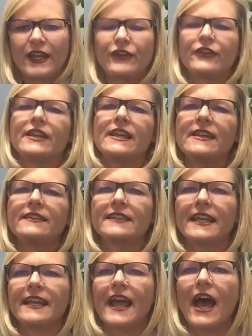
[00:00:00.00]
inner ease
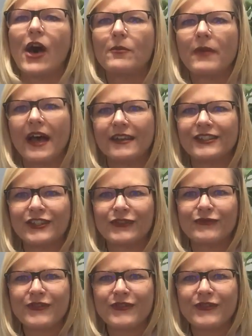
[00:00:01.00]
can help us to